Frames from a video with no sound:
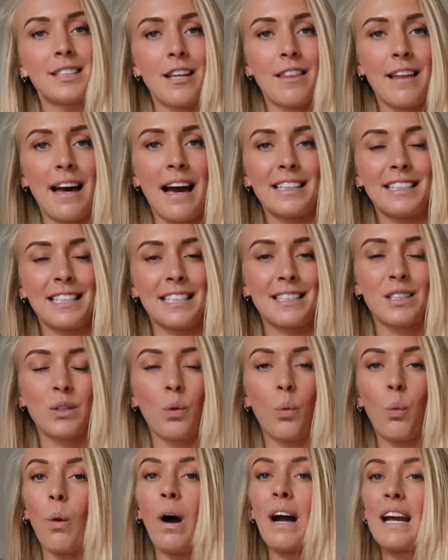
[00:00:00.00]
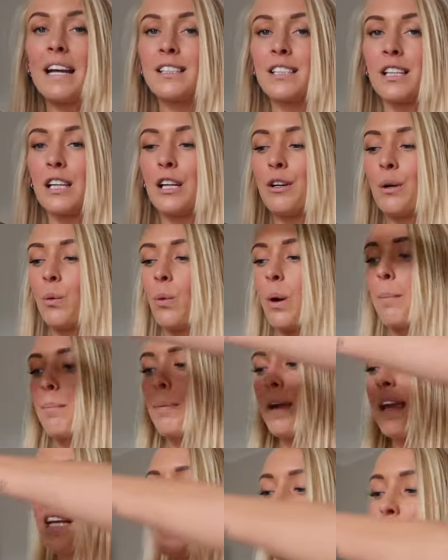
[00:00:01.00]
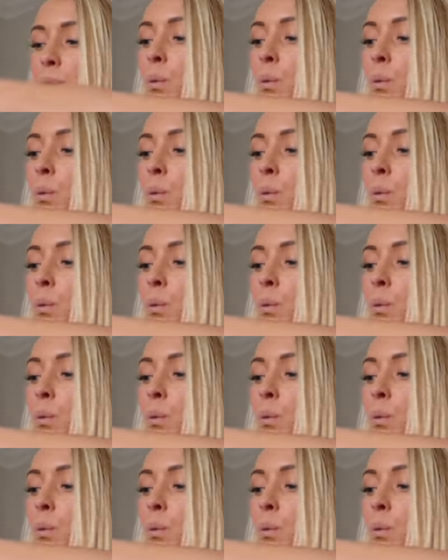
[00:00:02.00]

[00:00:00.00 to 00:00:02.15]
So that is the white Luna One Piece,